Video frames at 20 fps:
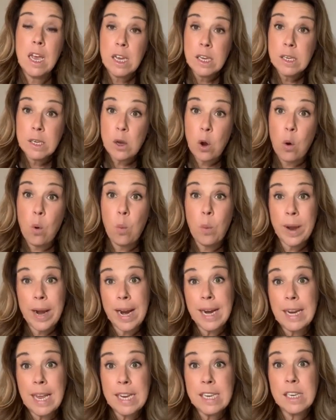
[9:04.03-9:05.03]
So what
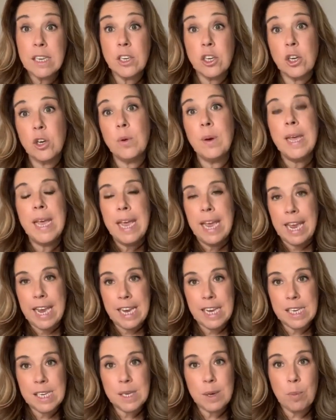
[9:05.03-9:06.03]
I like to do
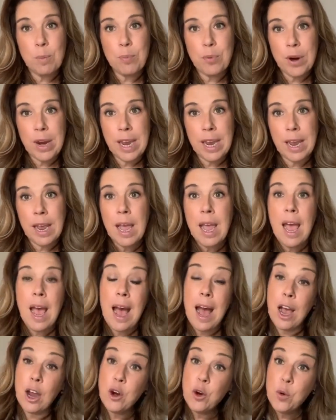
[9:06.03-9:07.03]
is bring
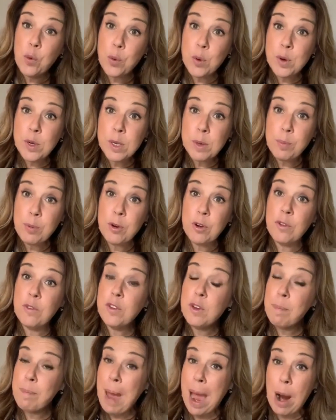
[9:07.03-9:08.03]
a cruise
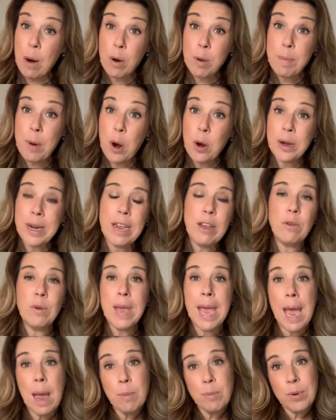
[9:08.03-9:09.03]
approved power bar. Now you
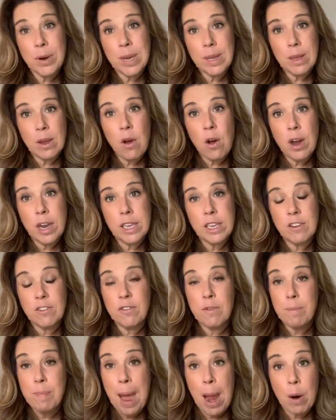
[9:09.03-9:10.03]
can't bring the kind
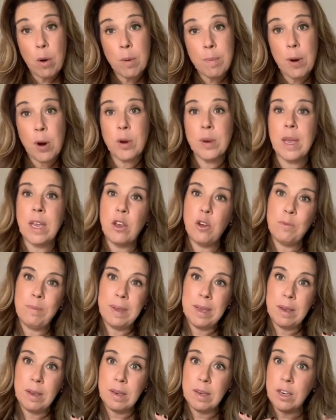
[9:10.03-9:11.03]
of power bar that you
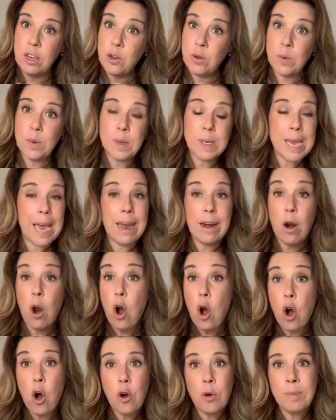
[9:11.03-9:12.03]
may use at
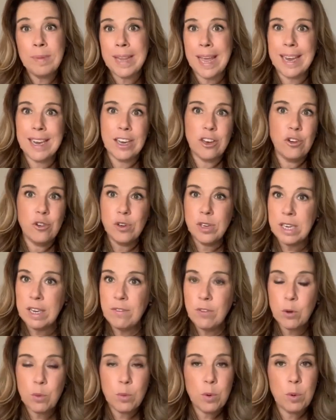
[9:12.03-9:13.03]
home, like in your
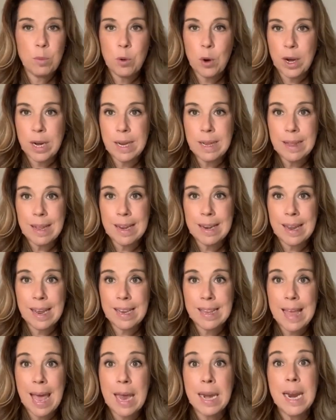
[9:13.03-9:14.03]
TV room or anything like
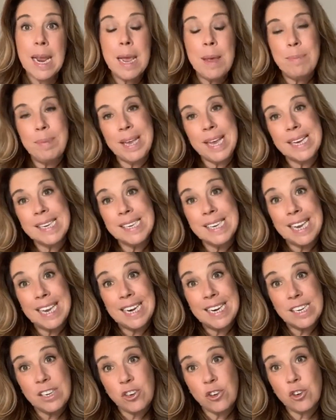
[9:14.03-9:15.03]
that, because it
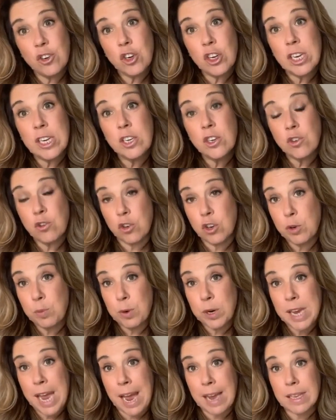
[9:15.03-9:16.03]
is usually surge
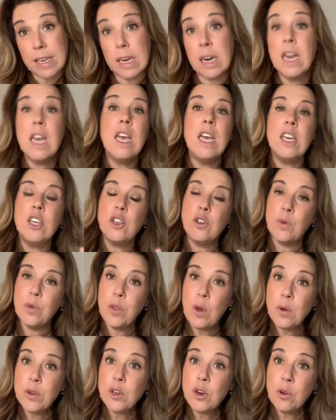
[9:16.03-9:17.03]
protected. So
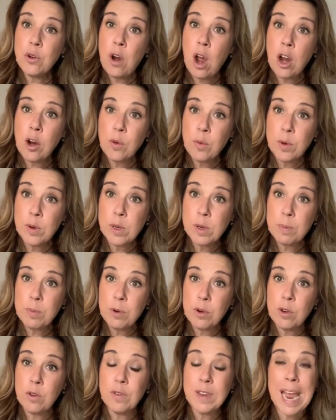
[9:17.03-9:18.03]
those are not cruise
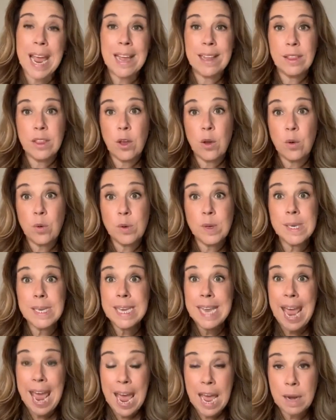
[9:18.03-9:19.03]
approved, and those
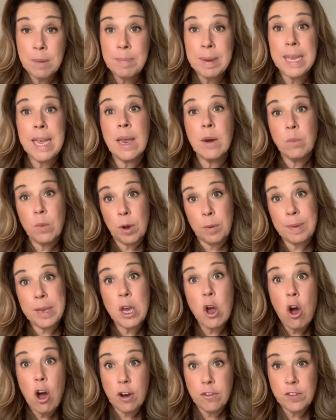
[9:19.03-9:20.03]
can be and will be
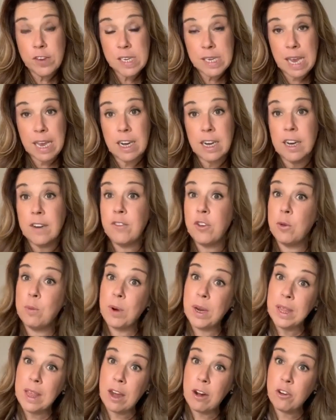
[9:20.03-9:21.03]
confiscated if you
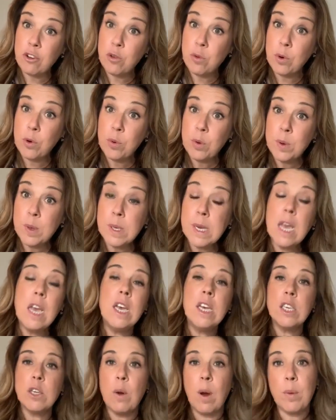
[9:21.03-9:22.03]
bring that onto a cruise.
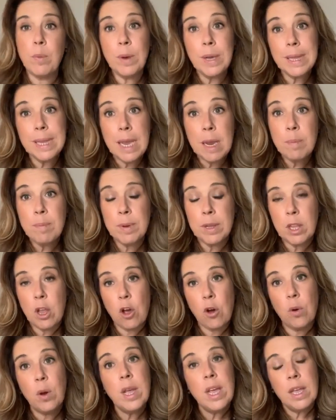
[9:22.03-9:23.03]
So I will link
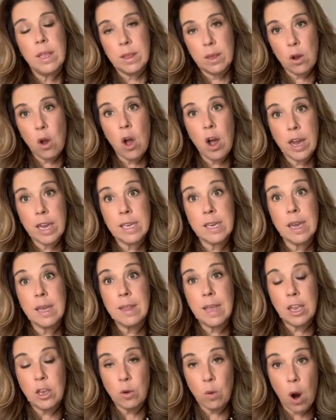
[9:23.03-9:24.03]
below the kind
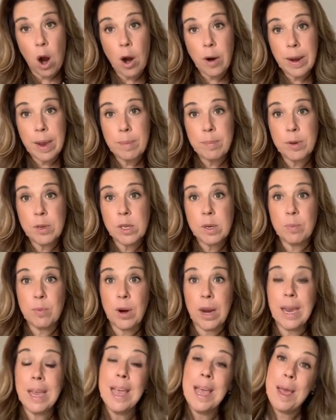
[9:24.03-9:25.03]
that you are able to
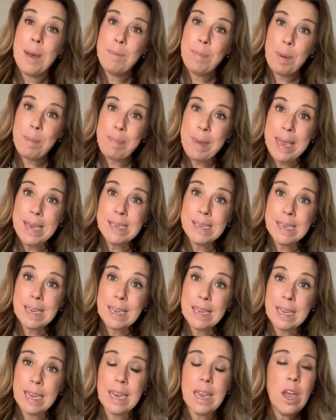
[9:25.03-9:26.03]
bring. But
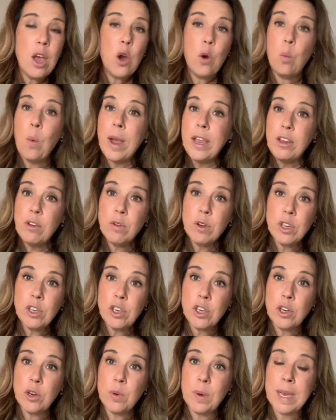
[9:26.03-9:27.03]
basically what you can
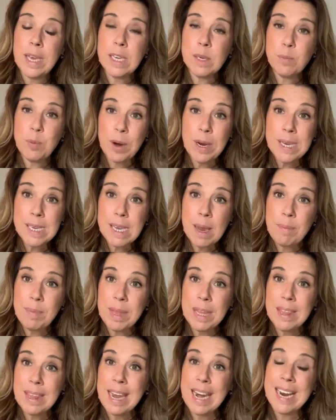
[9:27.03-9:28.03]
do is bring
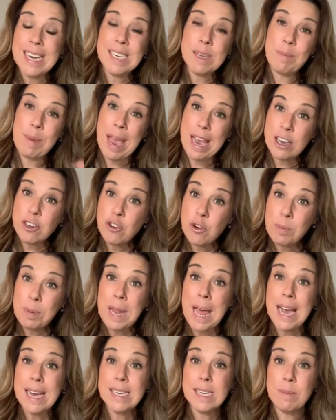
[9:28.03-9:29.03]
something that has some extra
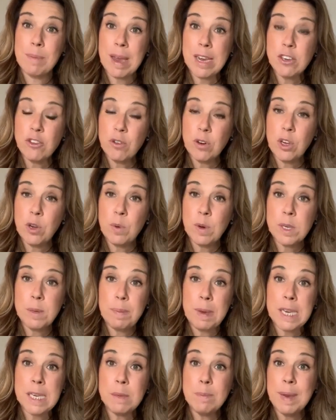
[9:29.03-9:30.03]
plugs, some extra
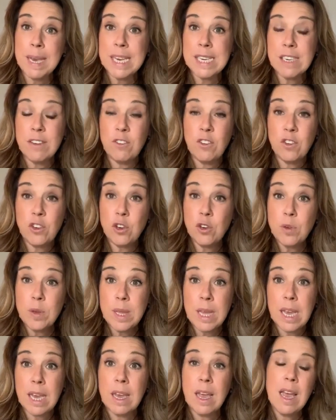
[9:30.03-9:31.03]
USBs, because if you
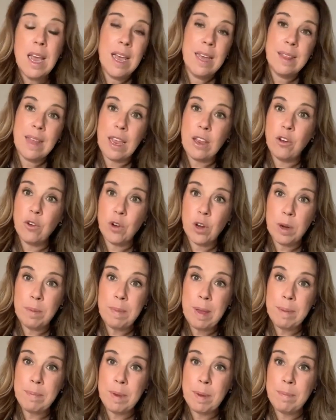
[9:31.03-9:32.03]
think that you're gonna
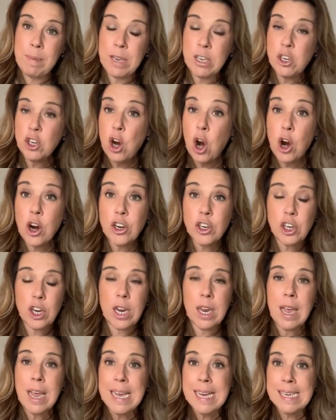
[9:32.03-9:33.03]
maybe be
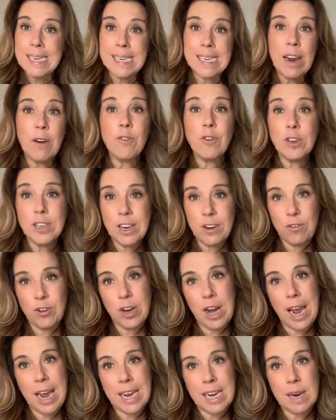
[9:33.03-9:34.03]
charging several
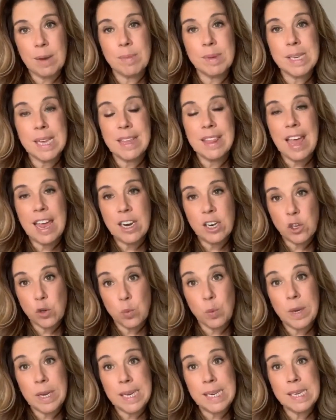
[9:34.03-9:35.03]
different items, that is
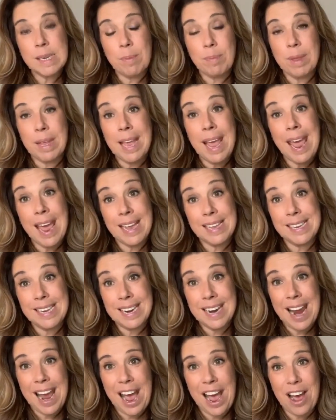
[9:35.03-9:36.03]
really something handy
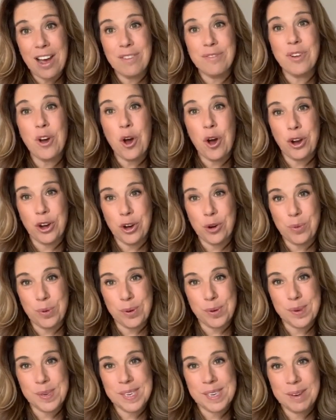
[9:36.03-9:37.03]
to have on a
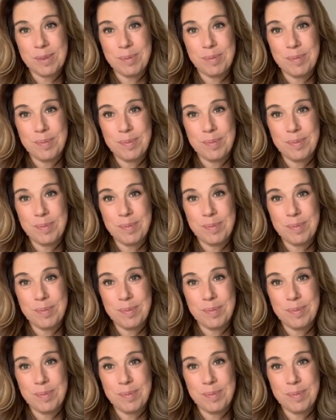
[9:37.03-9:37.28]
cruise.